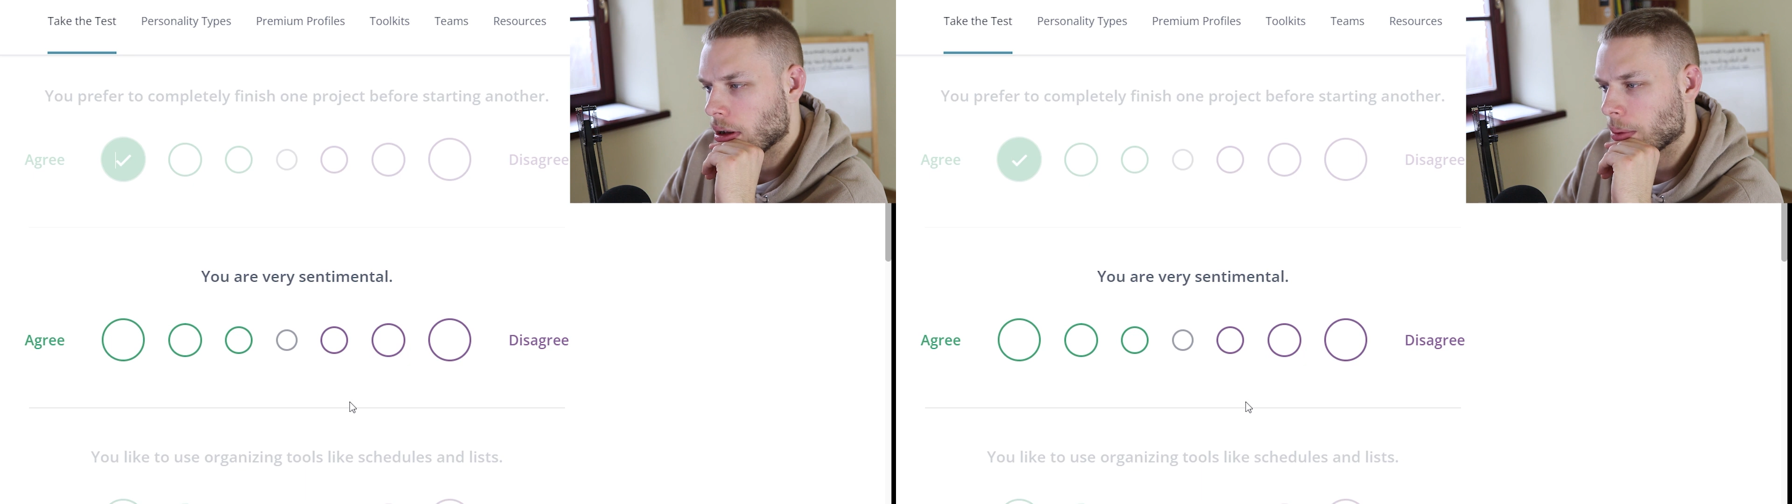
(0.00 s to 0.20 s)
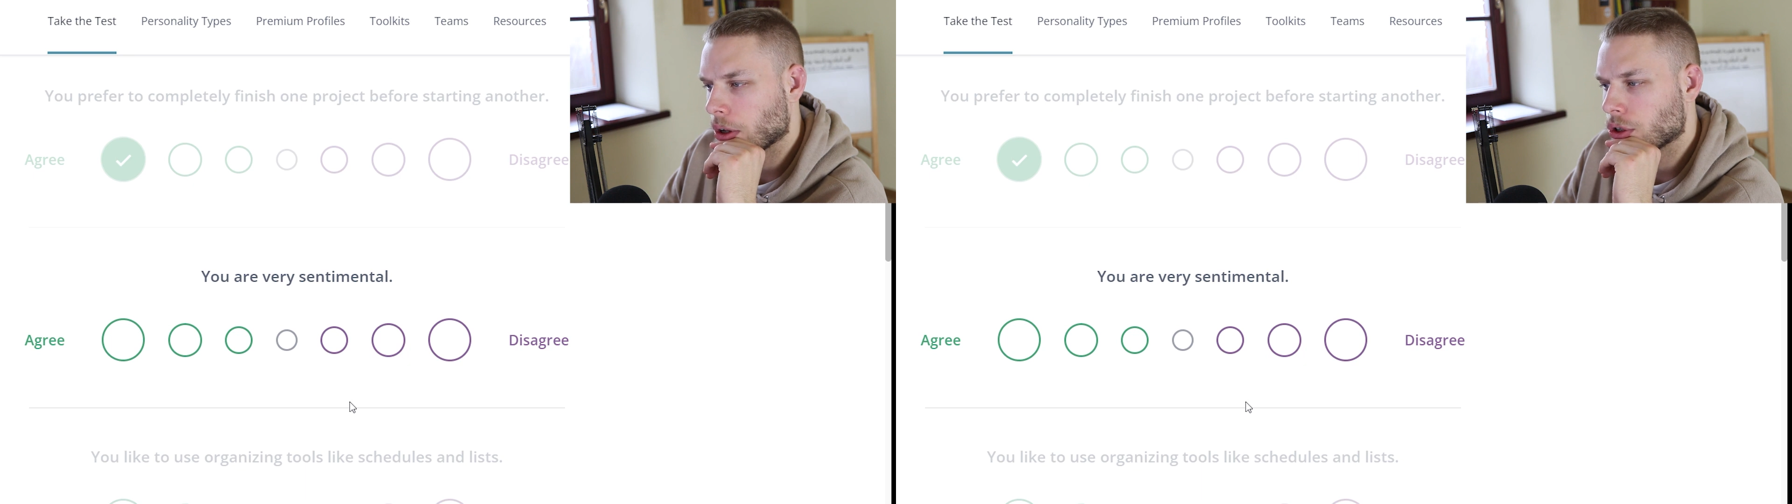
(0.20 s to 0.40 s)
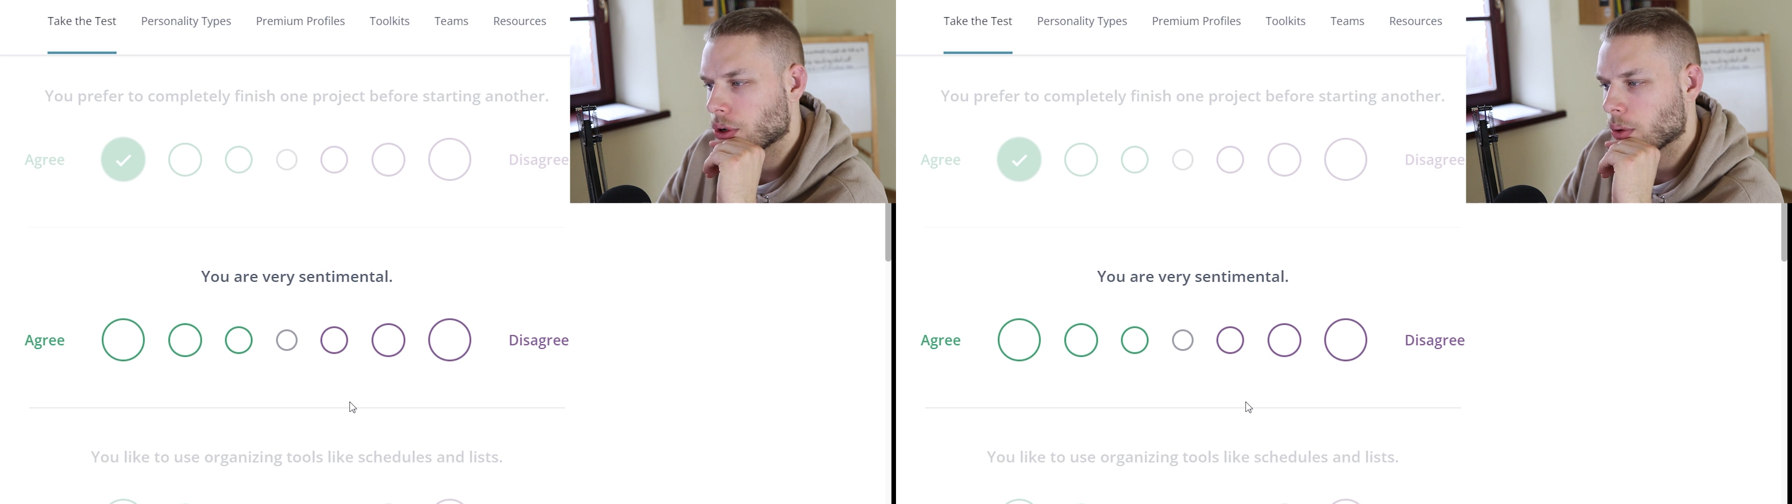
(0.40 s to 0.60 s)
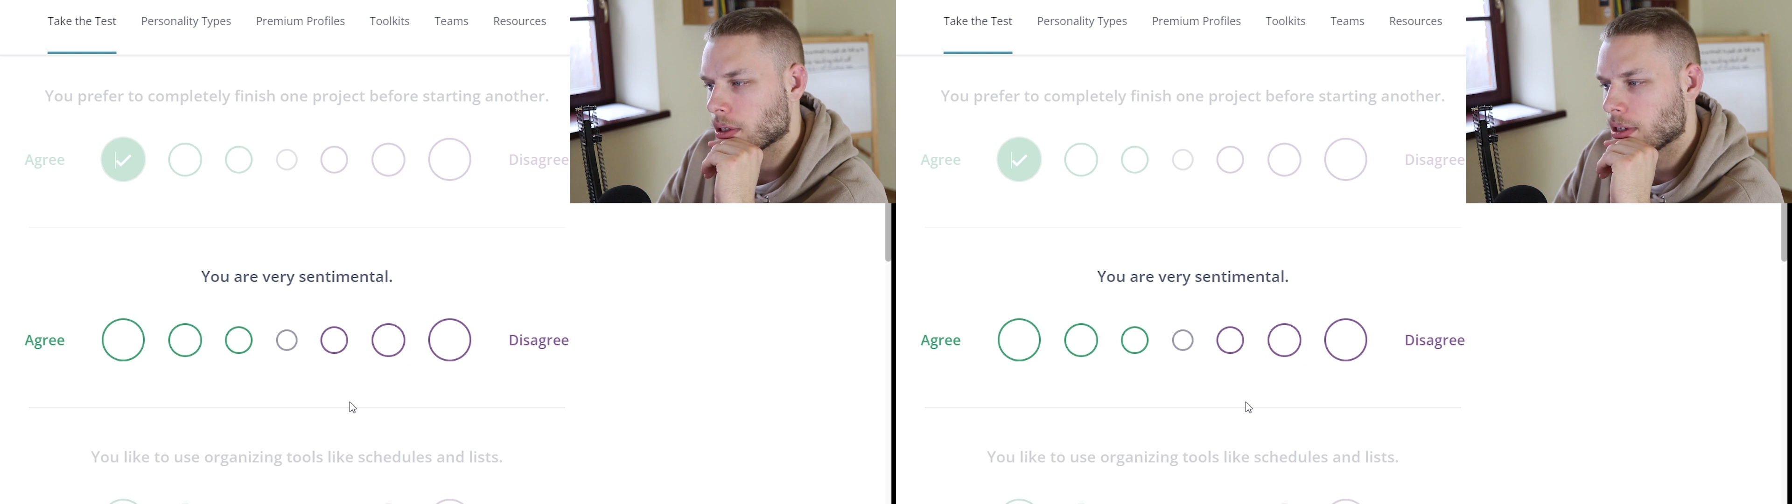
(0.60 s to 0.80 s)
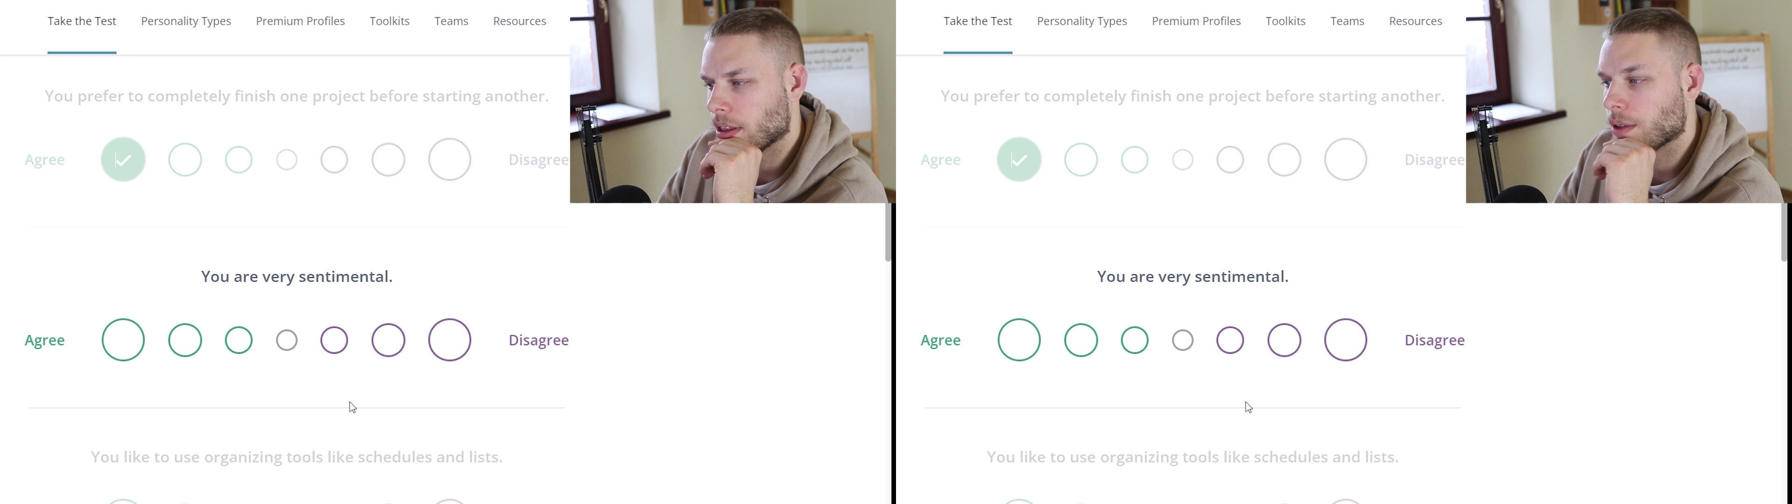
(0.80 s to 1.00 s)
not sure
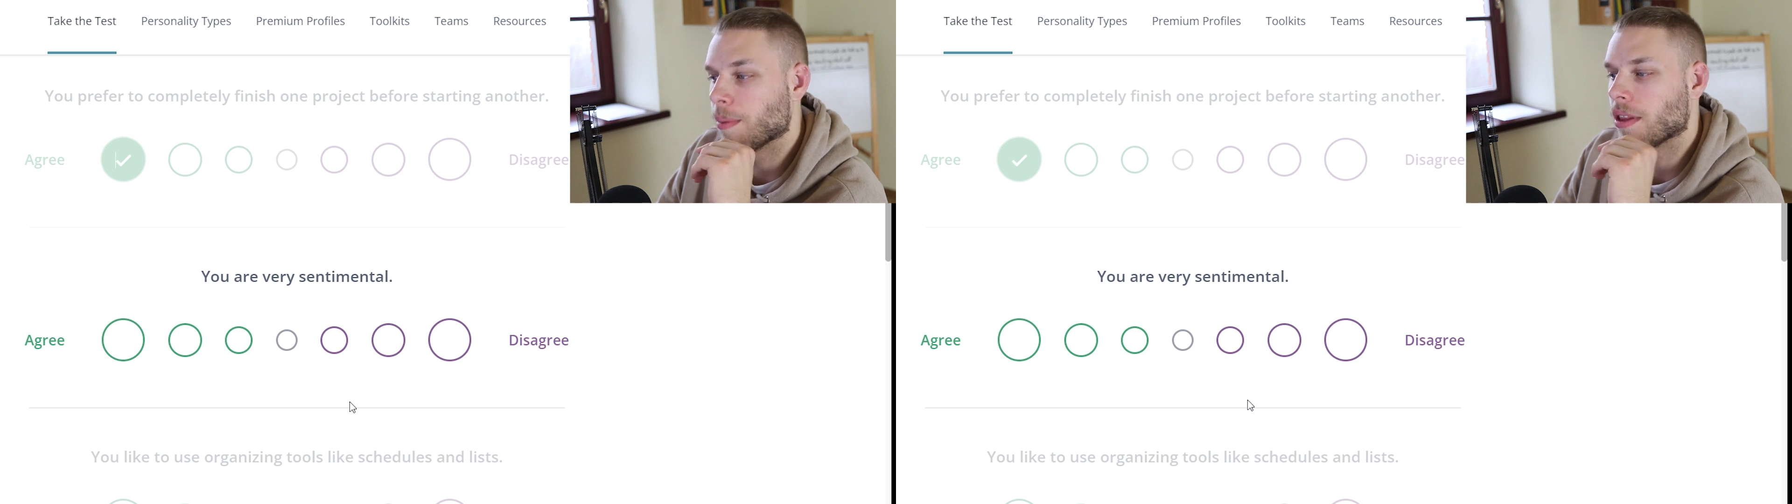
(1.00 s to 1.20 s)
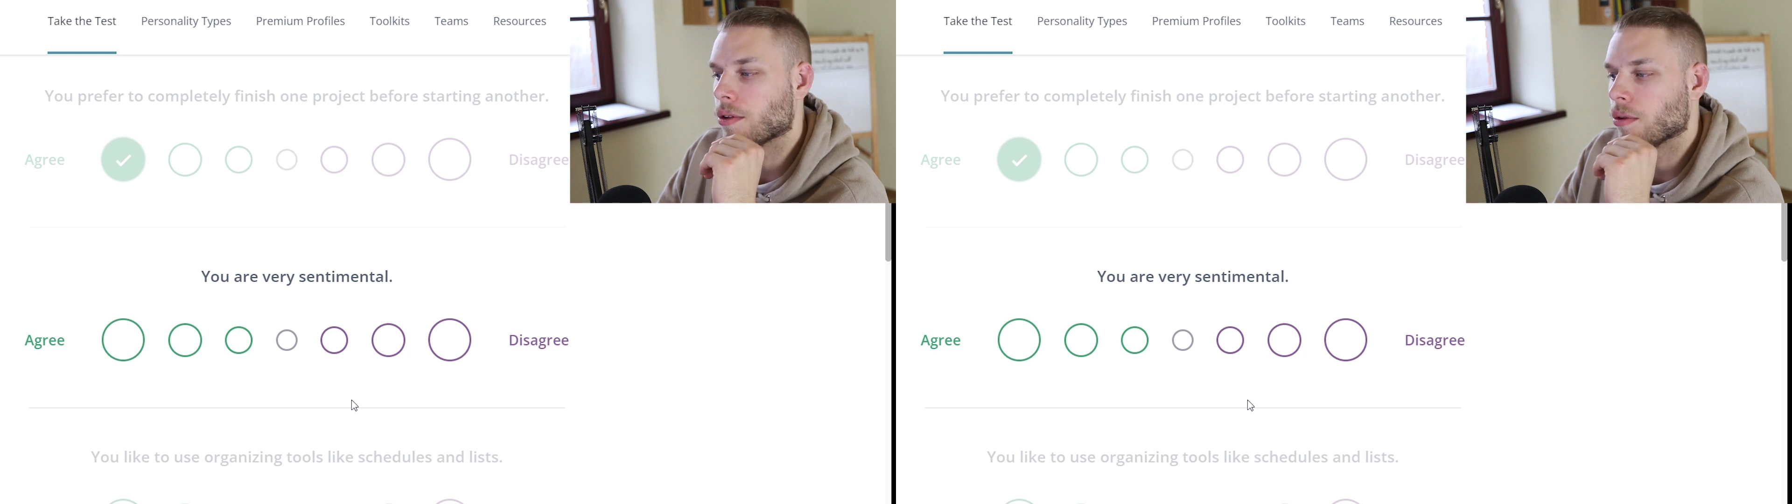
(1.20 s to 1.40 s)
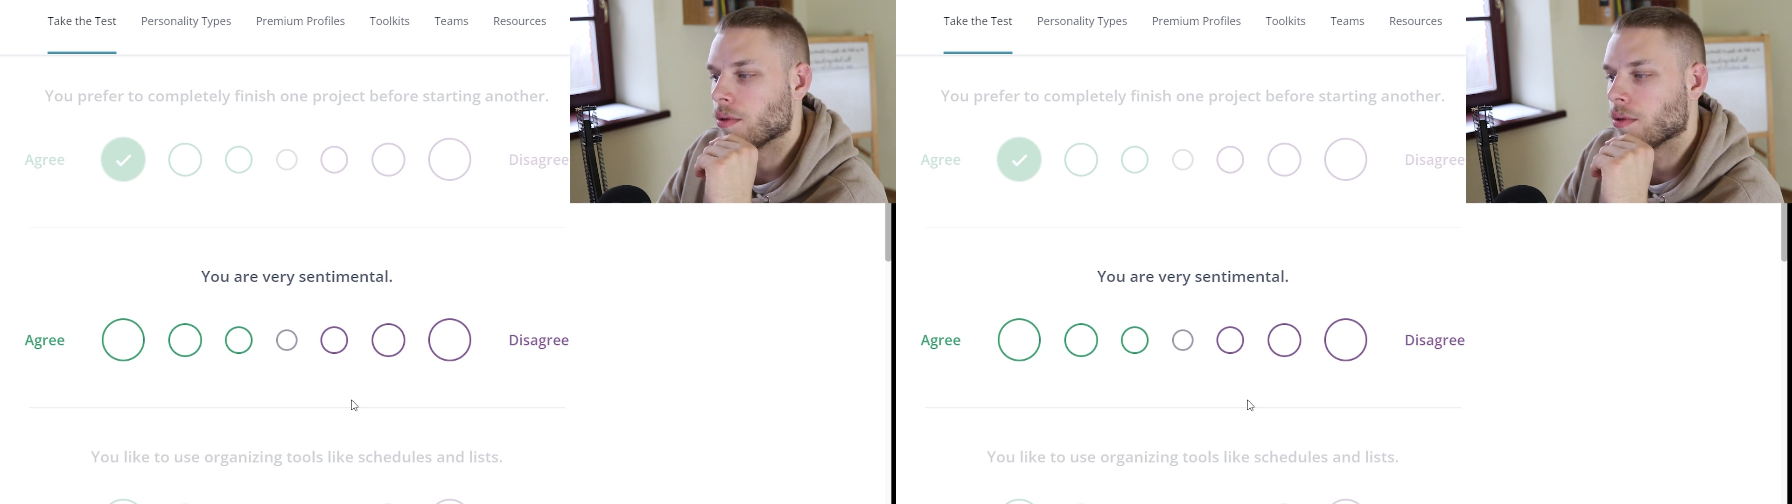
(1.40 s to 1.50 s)
what sentimental